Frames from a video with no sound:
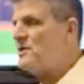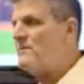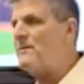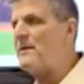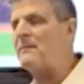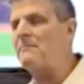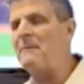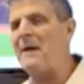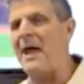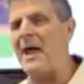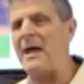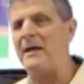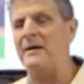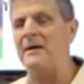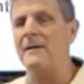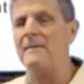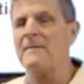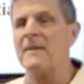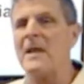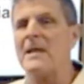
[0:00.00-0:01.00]
Jim McMahon.
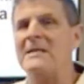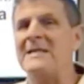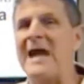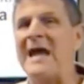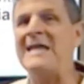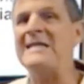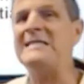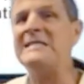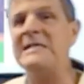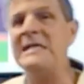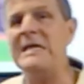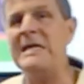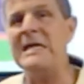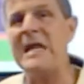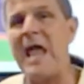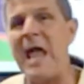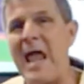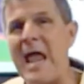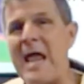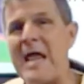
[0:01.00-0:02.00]

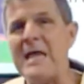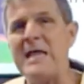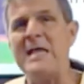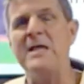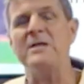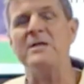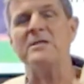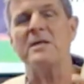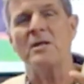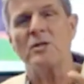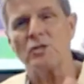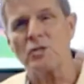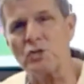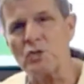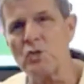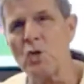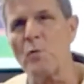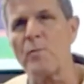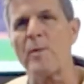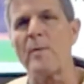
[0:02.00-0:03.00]
1980s
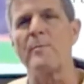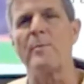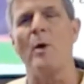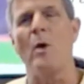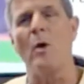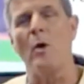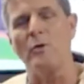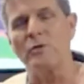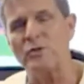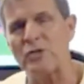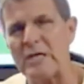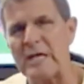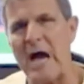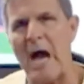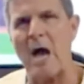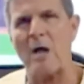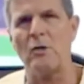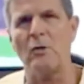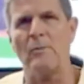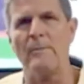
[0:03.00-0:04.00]
Super Bowl,
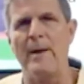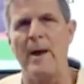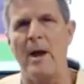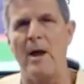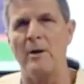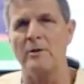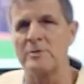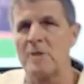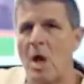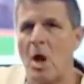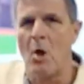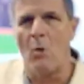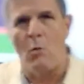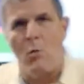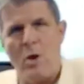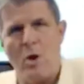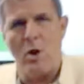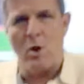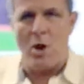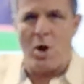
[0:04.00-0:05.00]
Chicago Bears.
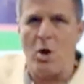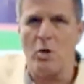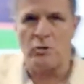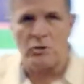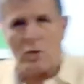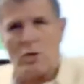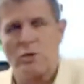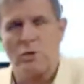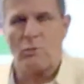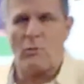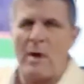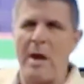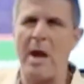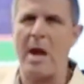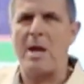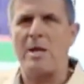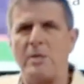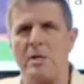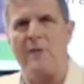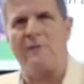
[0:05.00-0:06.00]
We
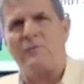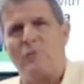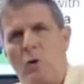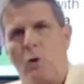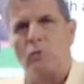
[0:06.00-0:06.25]
ain't giving